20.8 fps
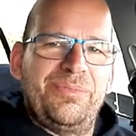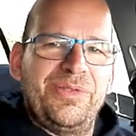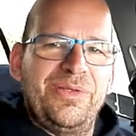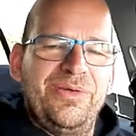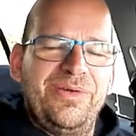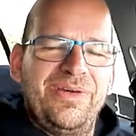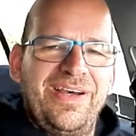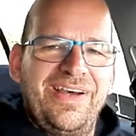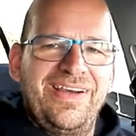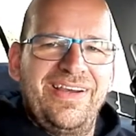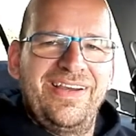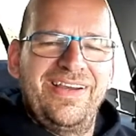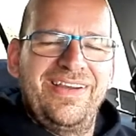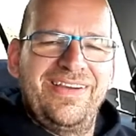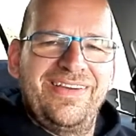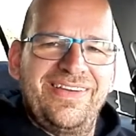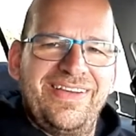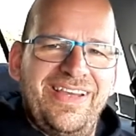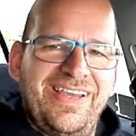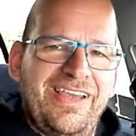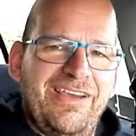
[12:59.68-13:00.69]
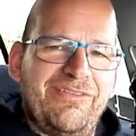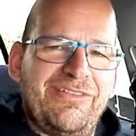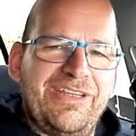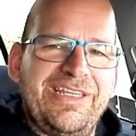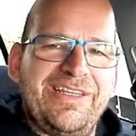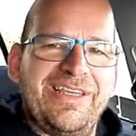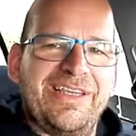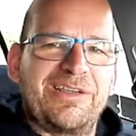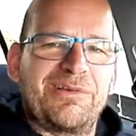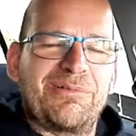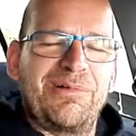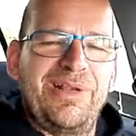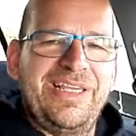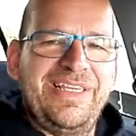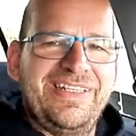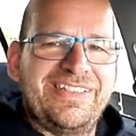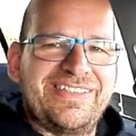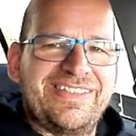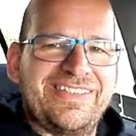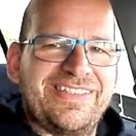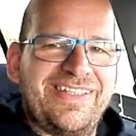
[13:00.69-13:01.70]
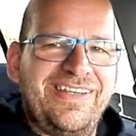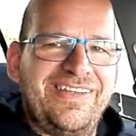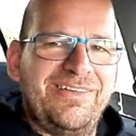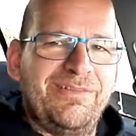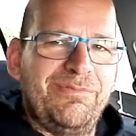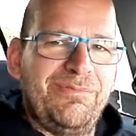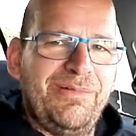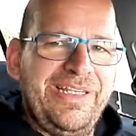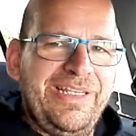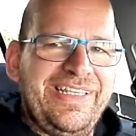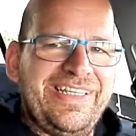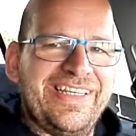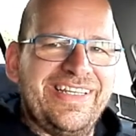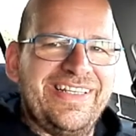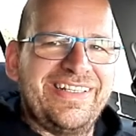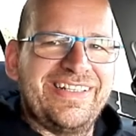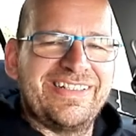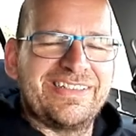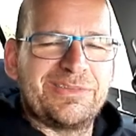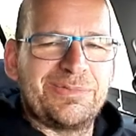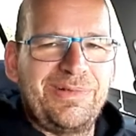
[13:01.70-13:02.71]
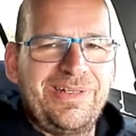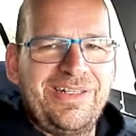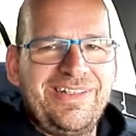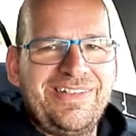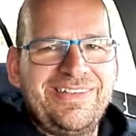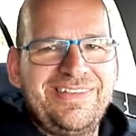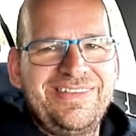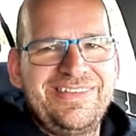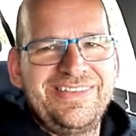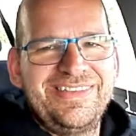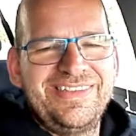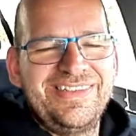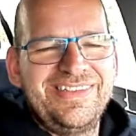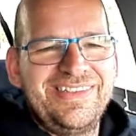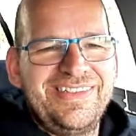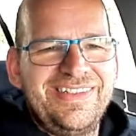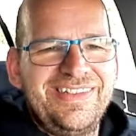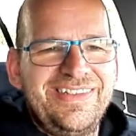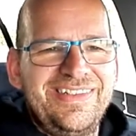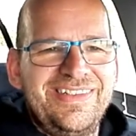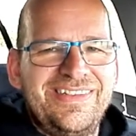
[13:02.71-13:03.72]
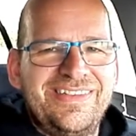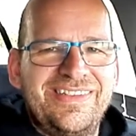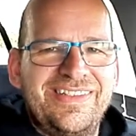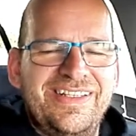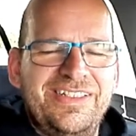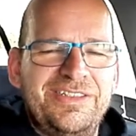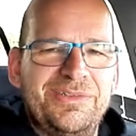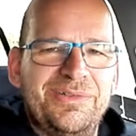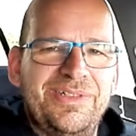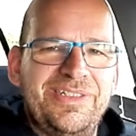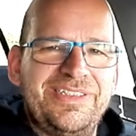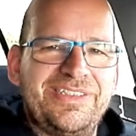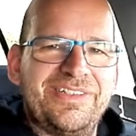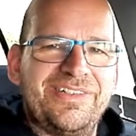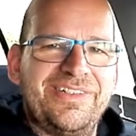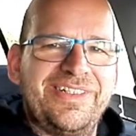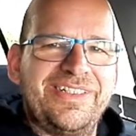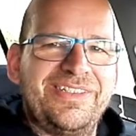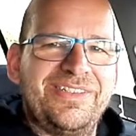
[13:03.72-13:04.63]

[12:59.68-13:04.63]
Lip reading: you are having a great weekend as well, that you're enjoying